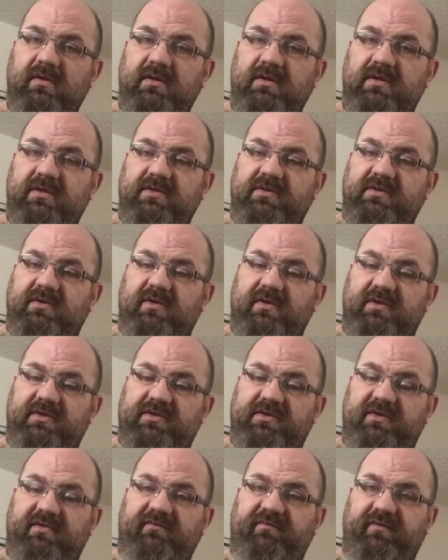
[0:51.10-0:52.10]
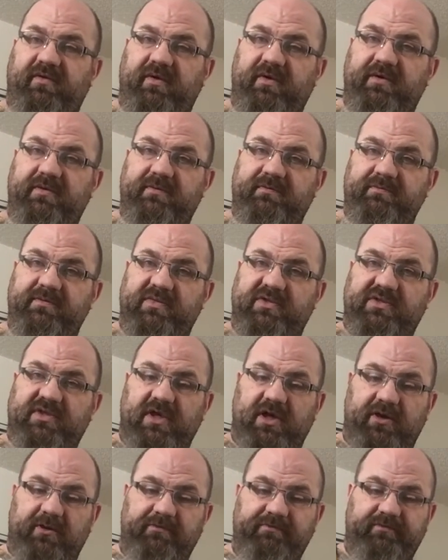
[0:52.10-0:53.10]
so on and so forth.
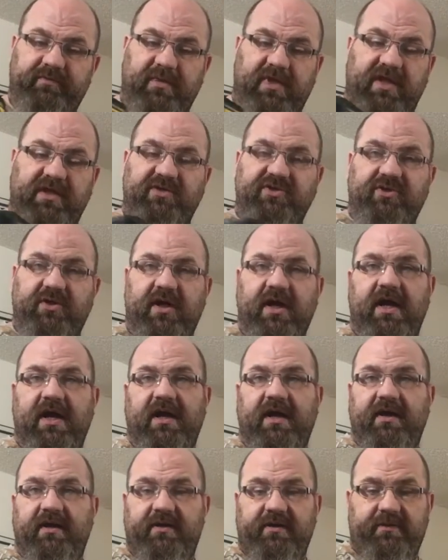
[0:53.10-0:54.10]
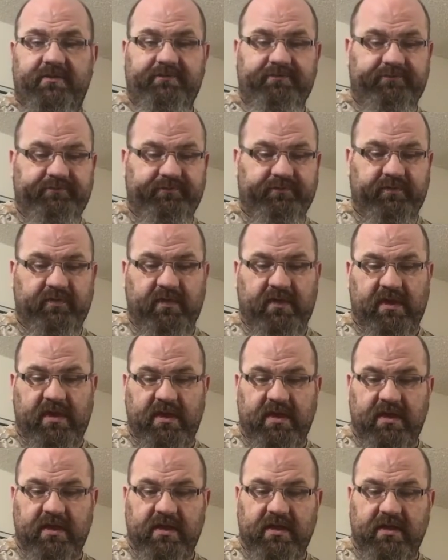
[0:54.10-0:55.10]
So I tried
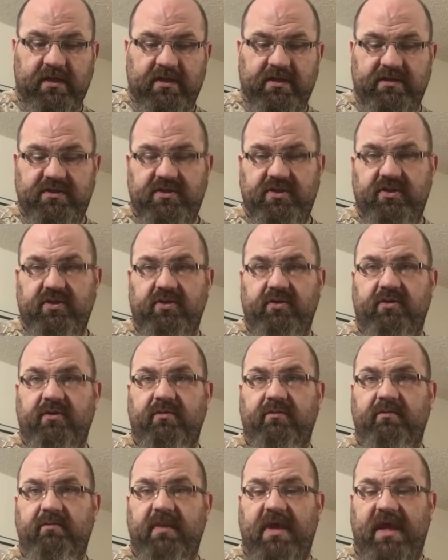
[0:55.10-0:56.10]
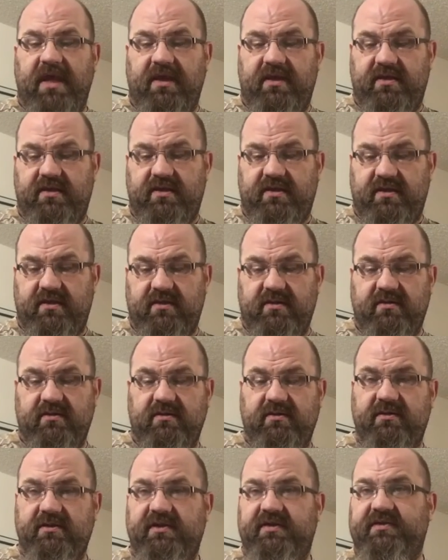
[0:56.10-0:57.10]
to make
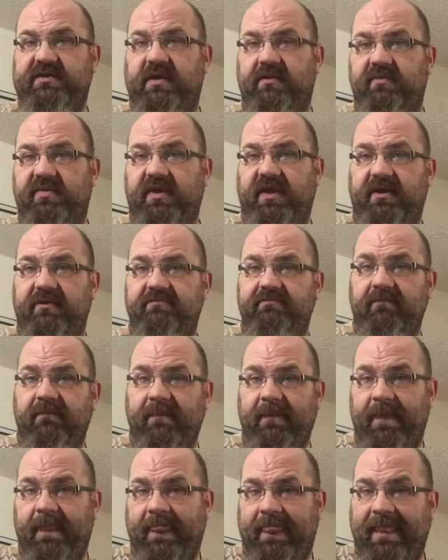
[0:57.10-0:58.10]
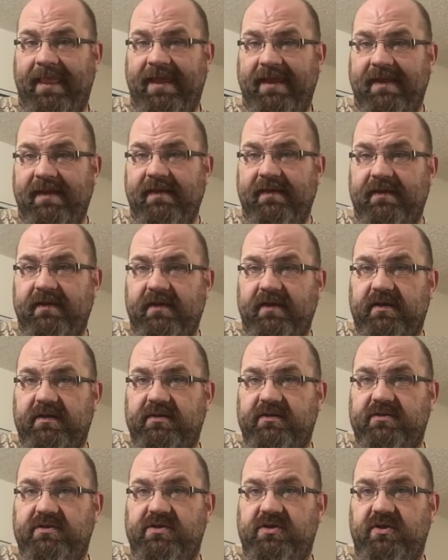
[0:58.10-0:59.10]
something
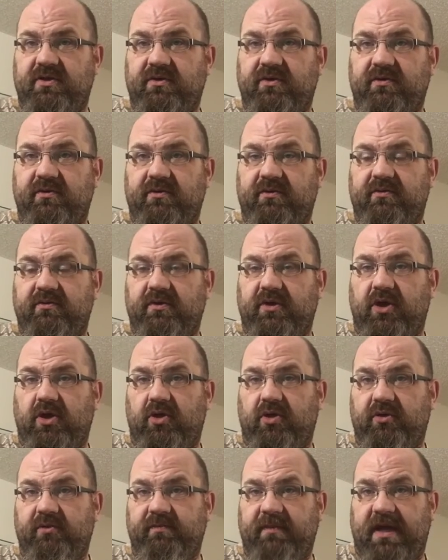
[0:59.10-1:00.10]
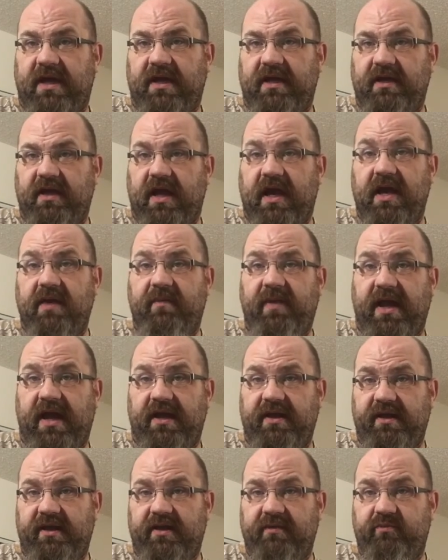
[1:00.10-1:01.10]
to hold my
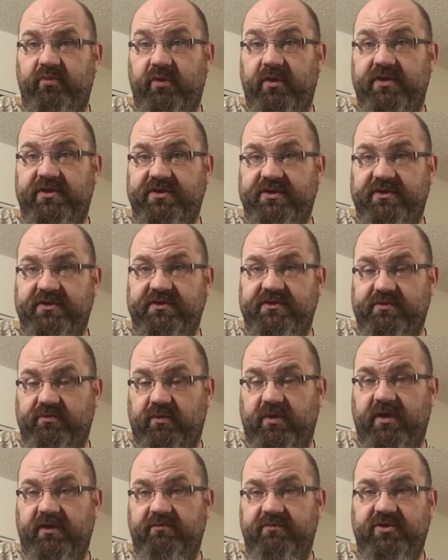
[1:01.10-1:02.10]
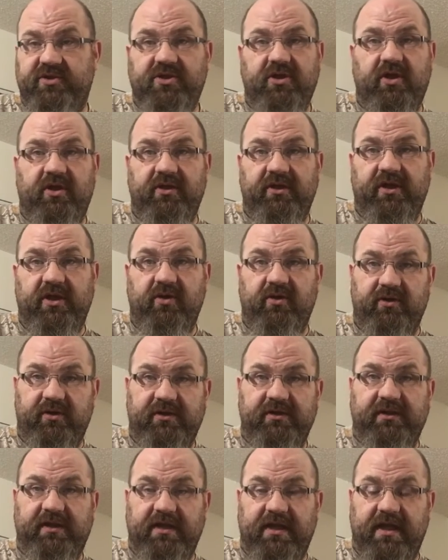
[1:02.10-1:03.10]
iPad up, which is what's currently
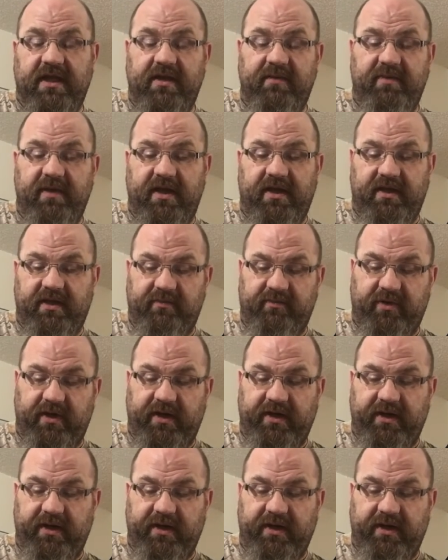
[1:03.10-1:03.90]
holding the iPad up right